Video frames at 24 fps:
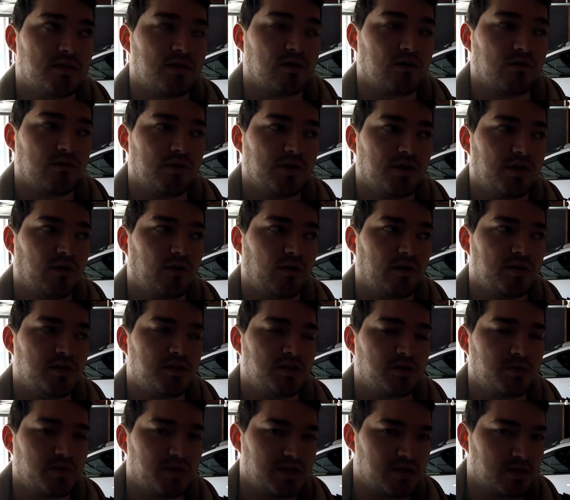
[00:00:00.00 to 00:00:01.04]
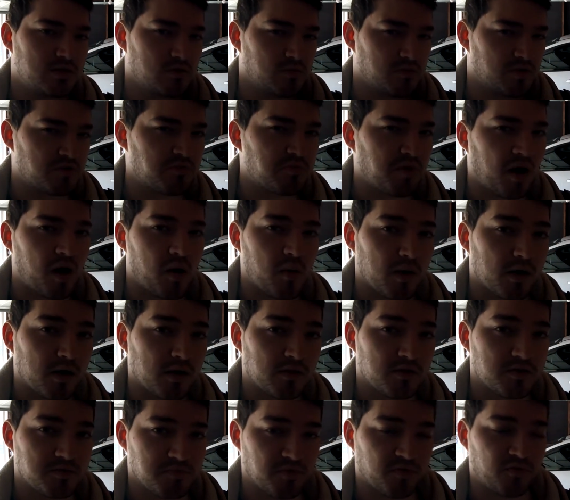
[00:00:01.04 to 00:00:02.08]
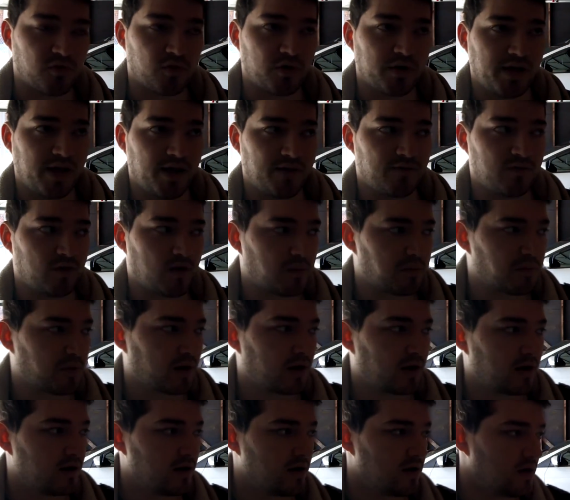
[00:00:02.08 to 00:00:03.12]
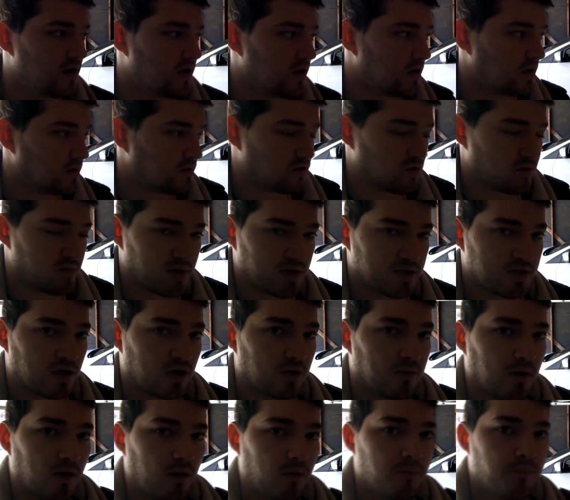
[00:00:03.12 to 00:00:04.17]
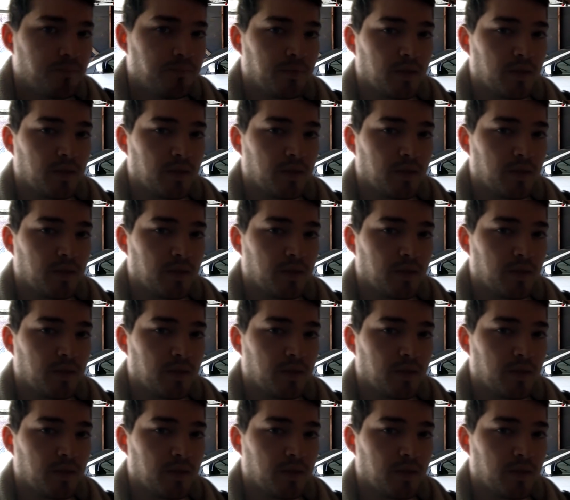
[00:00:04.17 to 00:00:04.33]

so you can only squeeze so much power out of those before you have to upgrade to a big turbo.